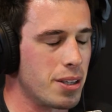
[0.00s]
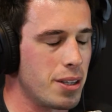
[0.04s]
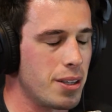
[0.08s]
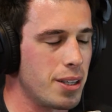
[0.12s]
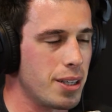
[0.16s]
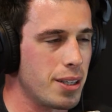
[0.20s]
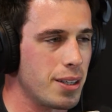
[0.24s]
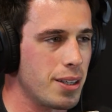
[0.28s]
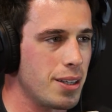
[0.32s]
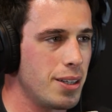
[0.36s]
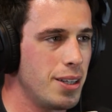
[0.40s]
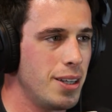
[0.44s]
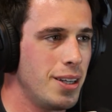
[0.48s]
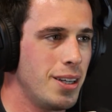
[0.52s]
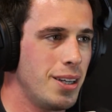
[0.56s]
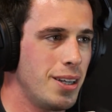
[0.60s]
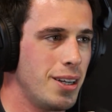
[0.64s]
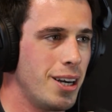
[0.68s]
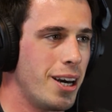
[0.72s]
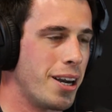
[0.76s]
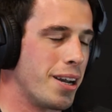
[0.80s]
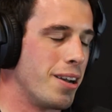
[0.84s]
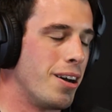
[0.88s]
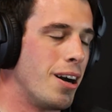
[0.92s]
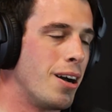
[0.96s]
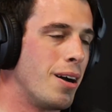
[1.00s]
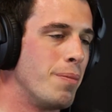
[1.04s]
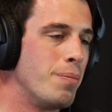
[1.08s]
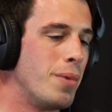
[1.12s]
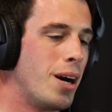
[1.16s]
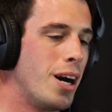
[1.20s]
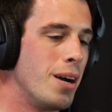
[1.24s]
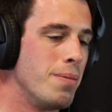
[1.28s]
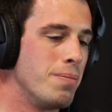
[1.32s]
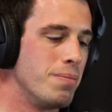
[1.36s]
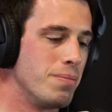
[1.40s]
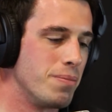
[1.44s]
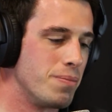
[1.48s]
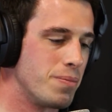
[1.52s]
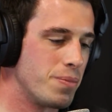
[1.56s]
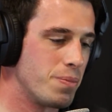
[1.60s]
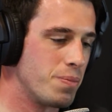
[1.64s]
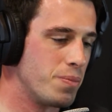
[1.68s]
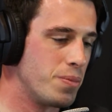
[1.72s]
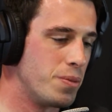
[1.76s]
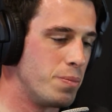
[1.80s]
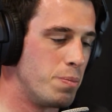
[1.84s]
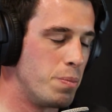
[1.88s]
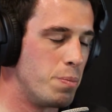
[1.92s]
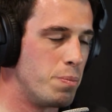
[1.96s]
I think I don't know, I'm
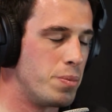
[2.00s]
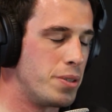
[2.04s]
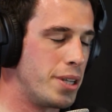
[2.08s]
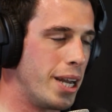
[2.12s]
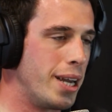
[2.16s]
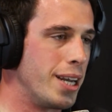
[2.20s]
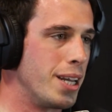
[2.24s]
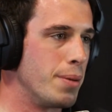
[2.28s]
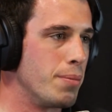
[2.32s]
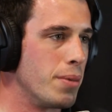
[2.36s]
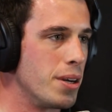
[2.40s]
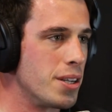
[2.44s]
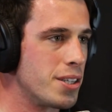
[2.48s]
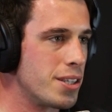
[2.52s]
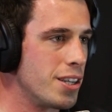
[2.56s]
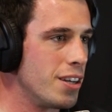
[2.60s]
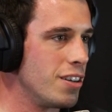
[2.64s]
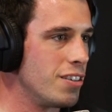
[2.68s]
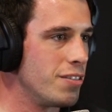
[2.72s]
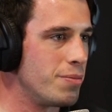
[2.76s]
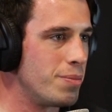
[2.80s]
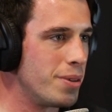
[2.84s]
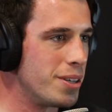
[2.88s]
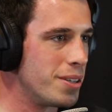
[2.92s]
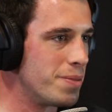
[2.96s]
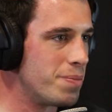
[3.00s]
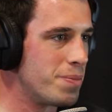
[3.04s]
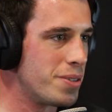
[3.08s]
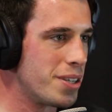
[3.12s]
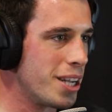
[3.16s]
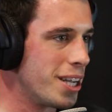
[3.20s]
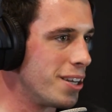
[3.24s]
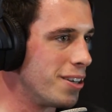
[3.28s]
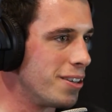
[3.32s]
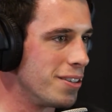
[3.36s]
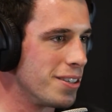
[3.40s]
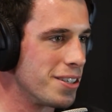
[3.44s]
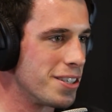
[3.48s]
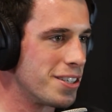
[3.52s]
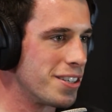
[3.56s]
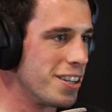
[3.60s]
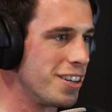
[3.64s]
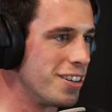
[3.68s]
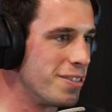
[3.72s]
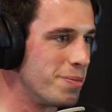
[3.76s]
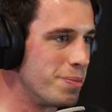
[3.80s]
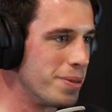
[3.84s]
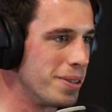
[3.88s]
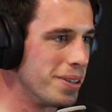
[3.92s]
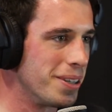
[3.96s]
dating myself by saying all this
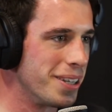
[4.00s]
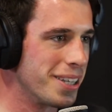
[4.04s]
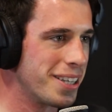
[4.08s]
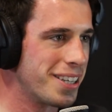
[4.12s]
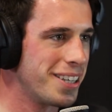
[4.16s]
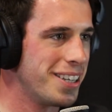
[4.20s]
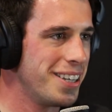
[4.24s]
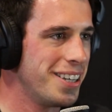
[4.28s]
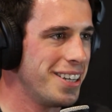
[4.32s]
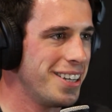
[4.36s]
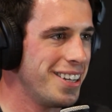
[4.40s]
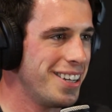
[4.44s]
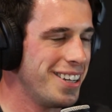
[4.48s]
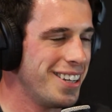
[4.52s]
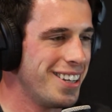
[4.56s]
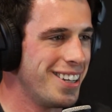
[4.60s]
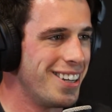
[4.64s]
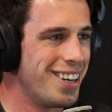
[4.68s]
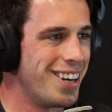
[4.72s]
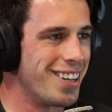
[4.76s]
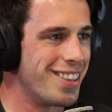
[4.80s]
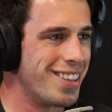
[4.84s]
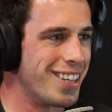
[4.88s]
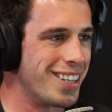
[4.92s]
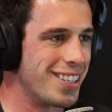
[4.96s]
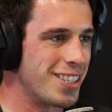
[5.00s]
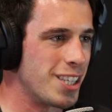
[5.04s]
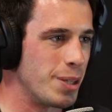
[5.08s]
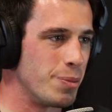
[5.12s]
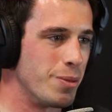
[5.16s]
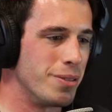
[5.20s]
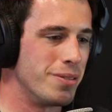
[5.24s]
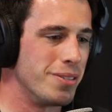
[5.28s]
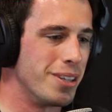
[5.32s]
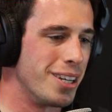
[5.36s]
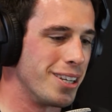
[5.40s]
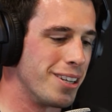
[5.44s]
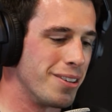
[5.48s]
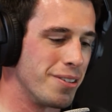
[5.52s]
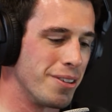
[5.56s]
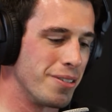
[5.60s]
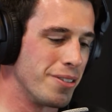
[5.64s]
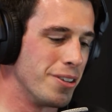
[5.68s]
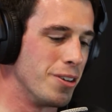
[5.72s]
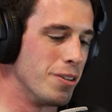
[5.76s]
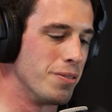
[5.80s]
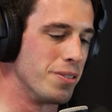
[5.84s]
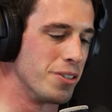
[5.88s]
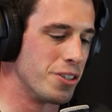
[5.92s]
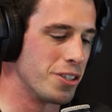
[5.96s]
stuff, but like, I think some of it. I don't
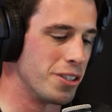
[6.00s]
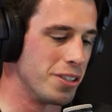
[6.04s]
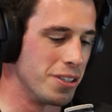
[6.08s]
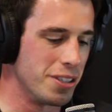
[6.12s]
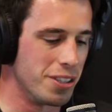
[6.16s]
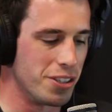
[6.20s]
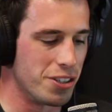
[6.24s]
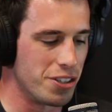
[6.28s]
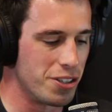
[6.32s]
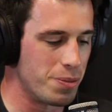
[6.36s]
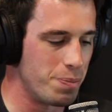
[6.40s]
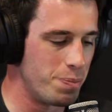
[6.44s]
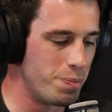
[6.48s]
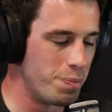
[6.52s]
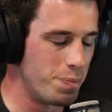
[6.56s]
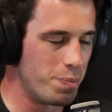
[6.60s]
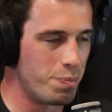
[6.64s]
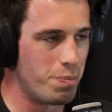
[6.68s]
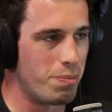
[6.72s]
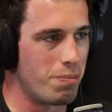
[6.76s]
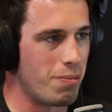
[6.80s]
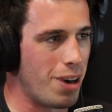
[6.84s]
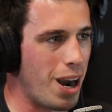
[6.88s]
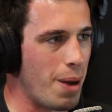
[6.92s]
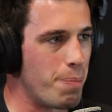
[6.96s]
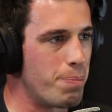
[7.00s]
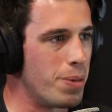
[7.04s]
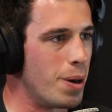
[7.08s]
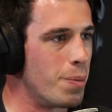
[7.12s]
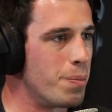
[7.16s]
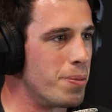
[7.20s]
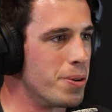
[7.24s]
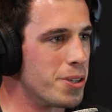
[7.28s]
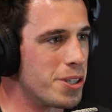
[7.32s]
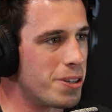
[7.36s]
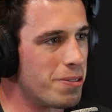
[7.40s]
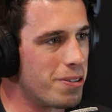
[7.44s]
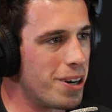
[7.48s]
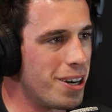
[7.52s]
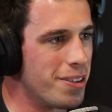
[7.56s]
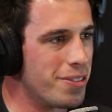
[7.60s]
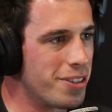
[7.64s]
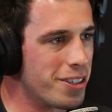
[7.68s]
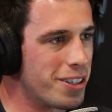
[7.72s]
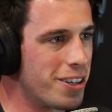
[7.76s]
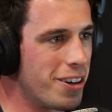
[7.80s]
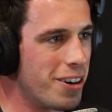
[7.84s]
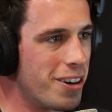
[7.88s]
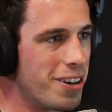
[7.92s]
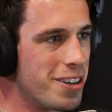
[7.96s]
know if it's good to just wrap bumpers around
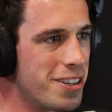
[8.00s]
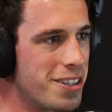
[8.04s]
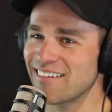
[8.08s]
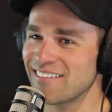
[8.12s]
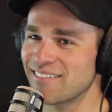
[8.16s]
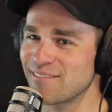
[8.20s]
the cars.